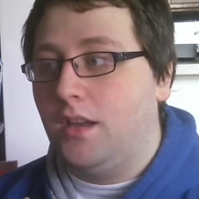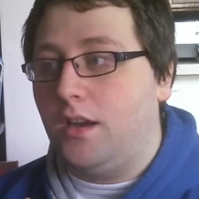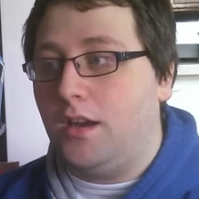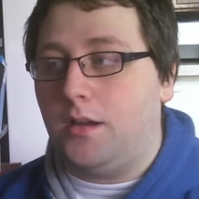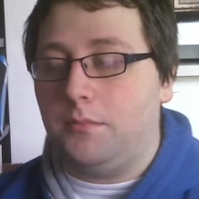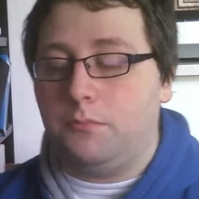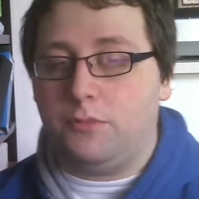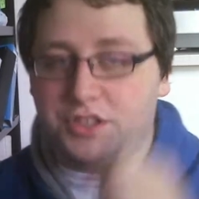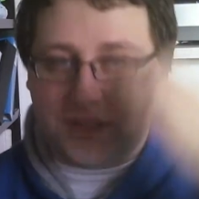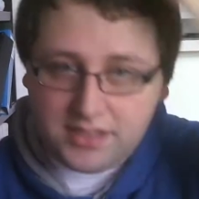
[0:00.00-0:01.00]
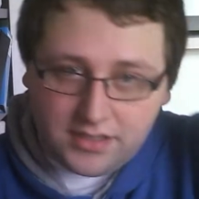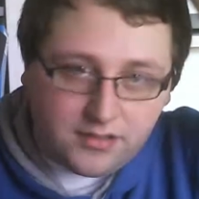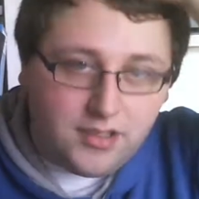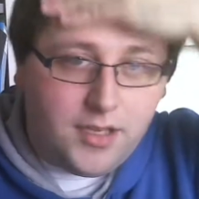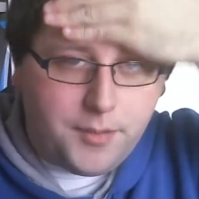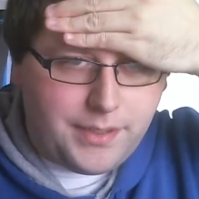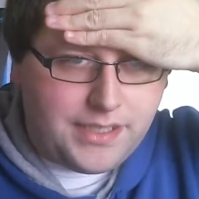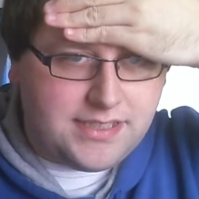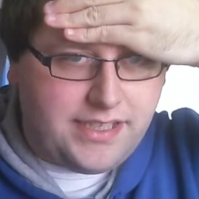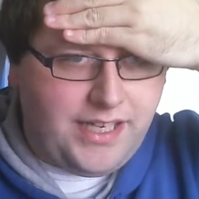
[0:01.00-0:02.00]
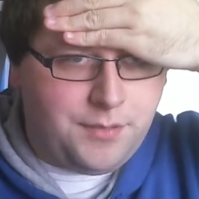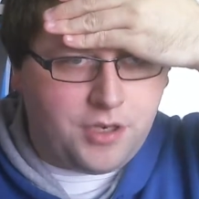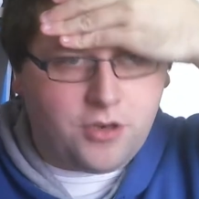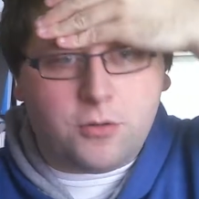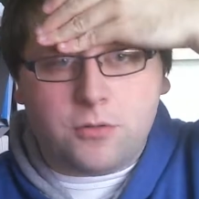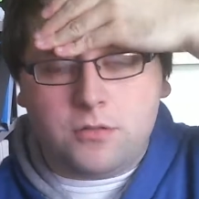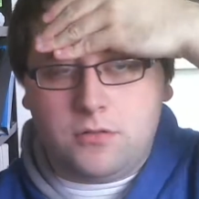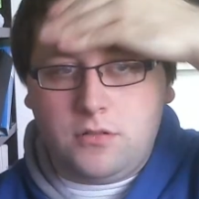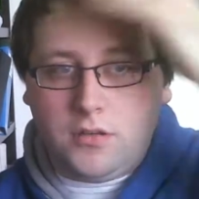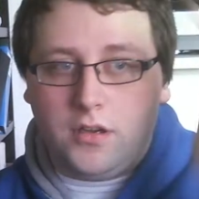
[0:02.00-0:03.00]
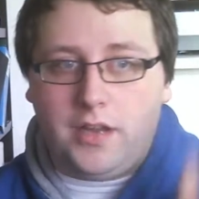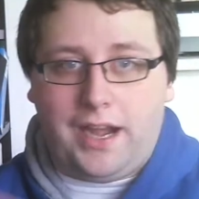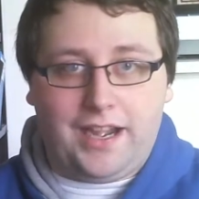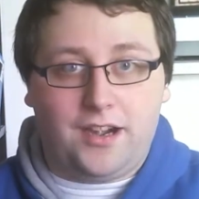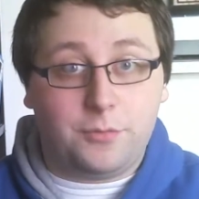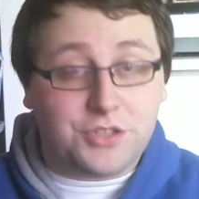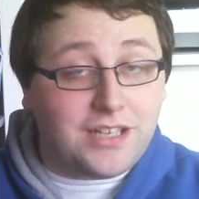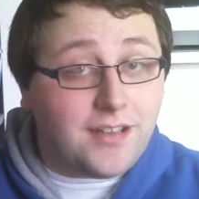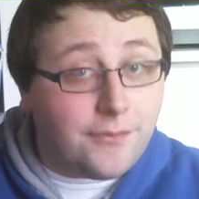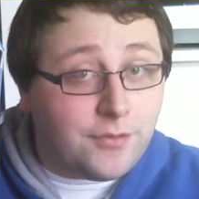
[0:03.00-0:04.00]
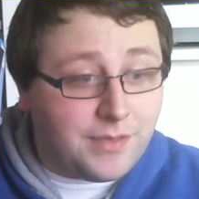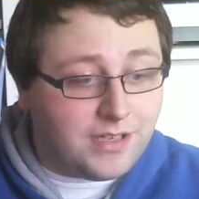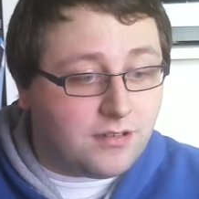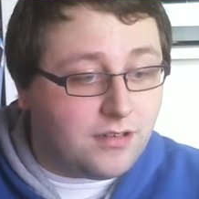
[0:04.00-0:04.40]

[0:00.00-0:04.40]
which is the basic emo hair, which I love him in.